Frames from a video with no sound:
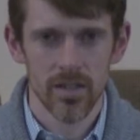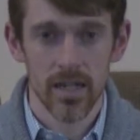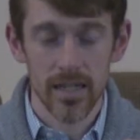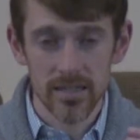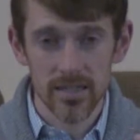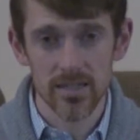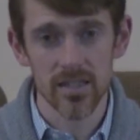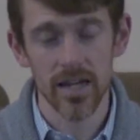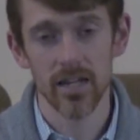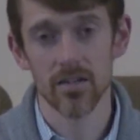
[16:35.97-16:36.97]
And that's the
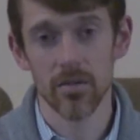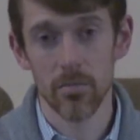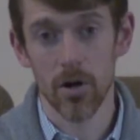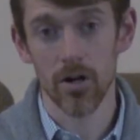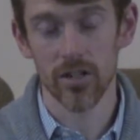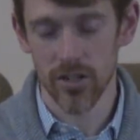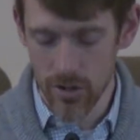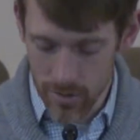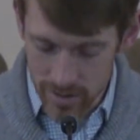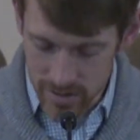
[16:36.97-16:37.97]
second mark to
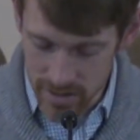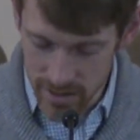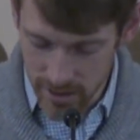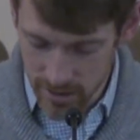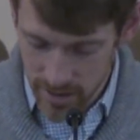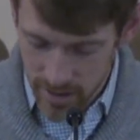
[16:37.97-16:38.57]
notice here.